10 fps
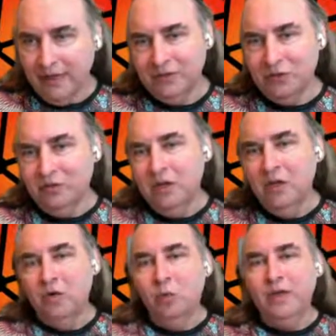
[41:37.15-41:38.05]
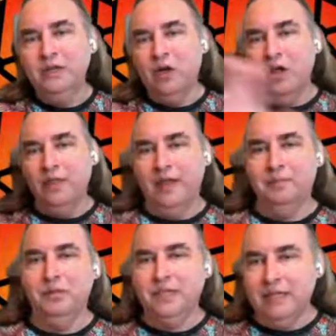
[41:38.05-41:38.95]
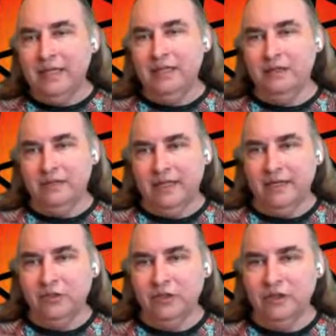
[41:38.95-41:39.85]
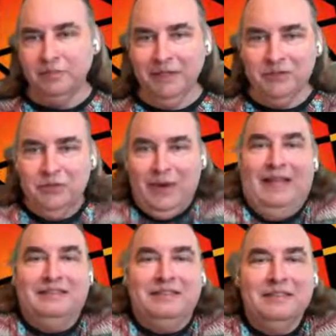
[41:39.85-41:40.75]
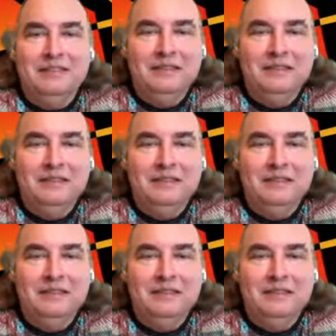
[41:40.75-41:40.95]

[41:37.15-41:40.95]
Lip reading: I sort of went on that particular tangent because you asked.